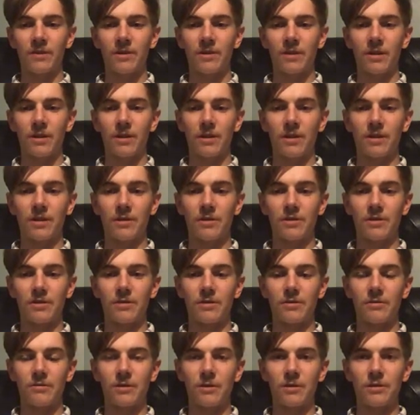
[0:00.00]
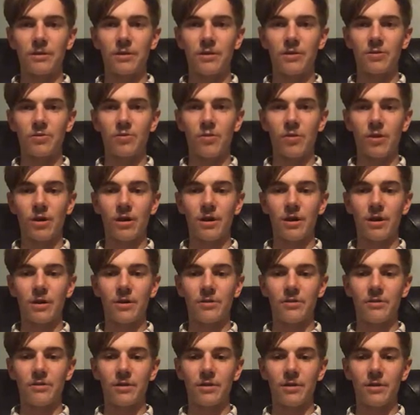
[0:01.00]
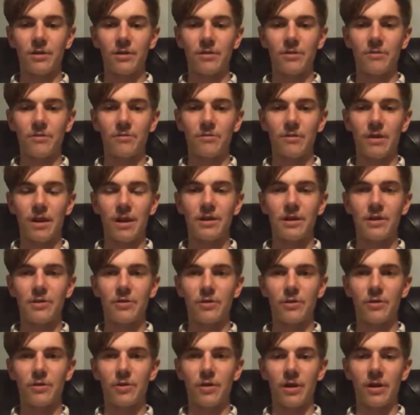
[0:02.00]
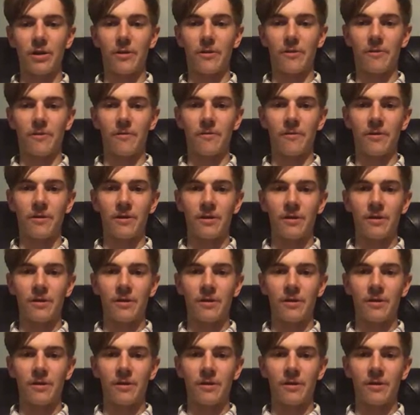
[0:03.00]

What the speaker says: And this is why the editor of